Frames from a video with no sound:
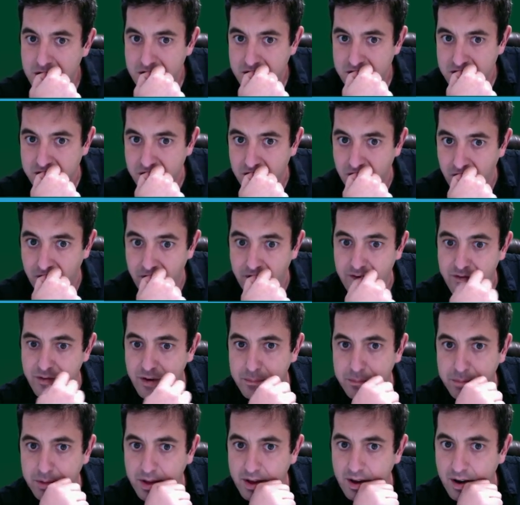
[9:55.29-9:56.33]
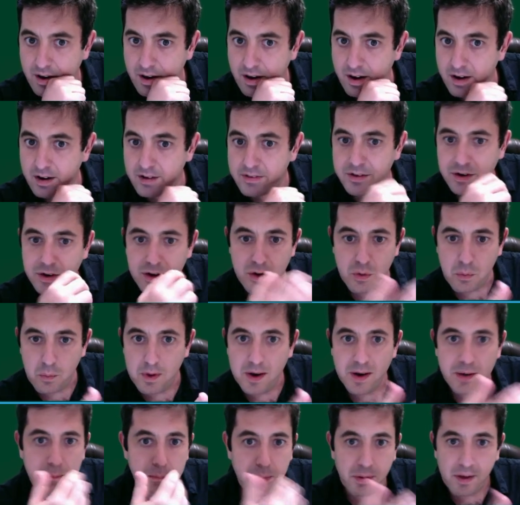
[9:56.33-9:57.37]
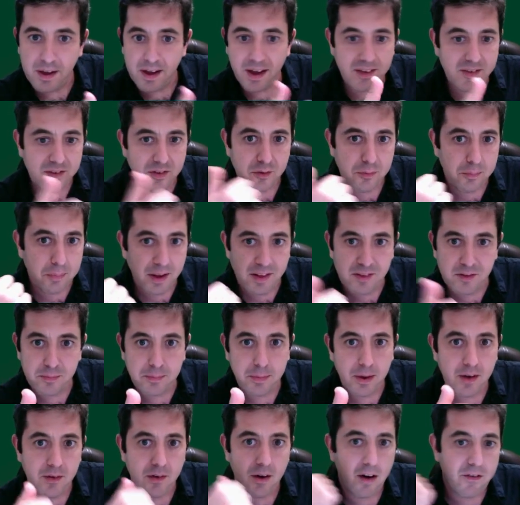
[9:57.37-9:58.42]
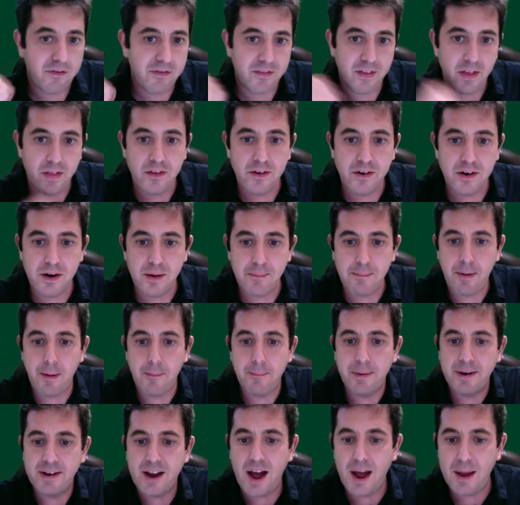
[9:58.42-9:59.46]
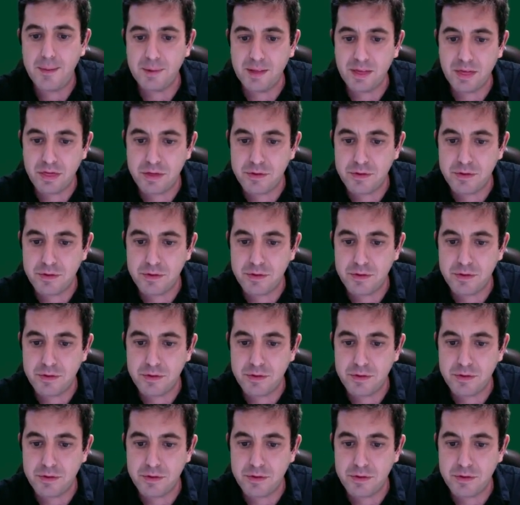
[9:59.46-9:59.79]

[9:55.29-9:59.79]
So if I play a heart, they're going to win, play ace of spades, spade rough, and then they're going to pump a diamond